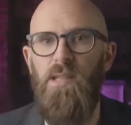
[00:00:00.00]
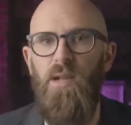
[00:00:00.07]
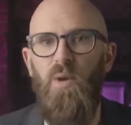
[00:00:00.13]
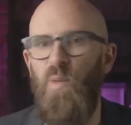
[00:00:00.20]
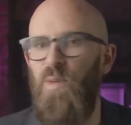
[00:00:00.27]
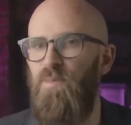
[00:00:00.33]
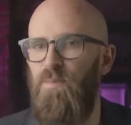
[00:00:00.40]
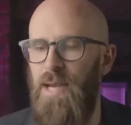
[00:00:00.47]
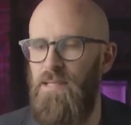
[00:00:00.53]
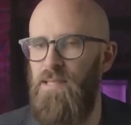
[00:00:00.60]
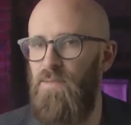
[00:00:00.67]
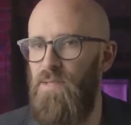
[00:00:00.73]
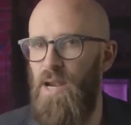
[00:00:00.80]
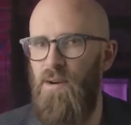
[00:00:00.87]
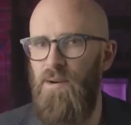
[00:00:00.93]
along with
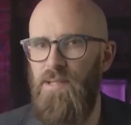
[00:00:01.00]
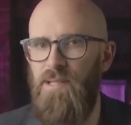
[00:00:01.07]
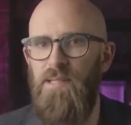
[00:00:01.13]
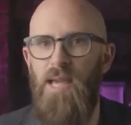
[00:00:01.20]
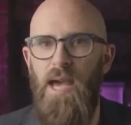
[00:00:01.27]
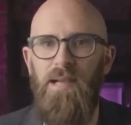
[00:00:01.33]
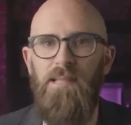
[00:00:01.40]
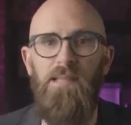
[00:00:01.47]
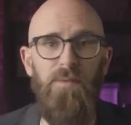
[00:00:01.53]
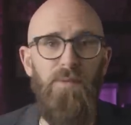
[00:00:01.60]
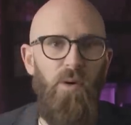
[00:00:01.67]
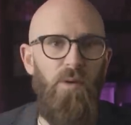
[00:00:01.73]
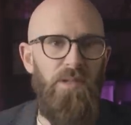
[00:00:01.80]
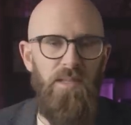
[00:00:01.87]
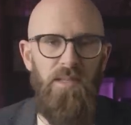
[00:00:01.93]
massive terrorist attacks that have
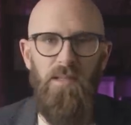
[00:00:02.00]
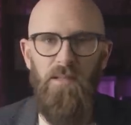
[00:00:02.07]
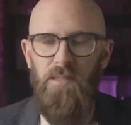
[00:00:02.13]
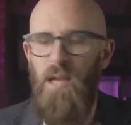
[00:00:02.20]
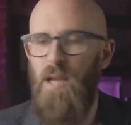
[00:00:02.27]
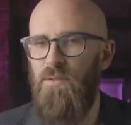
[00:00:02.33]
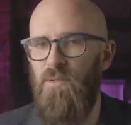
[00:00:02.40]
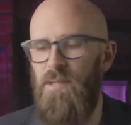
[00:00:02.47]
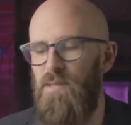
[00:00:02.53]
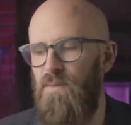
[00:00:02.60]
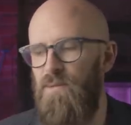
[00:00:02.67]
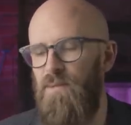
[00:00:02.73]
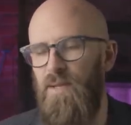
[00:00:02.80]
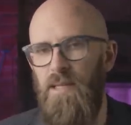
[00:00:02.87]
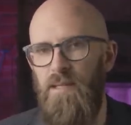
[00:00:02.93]
already killed hundreds of
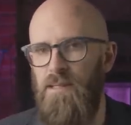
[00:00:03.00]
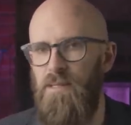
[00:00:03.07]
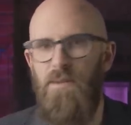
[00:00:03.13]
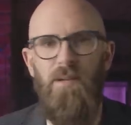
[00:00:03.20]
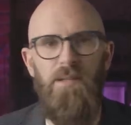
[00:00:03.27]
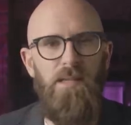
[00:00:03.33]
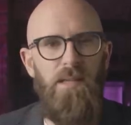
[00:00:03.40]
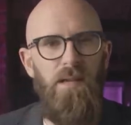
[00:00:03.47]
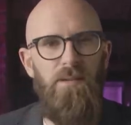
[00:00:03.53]
civilians across the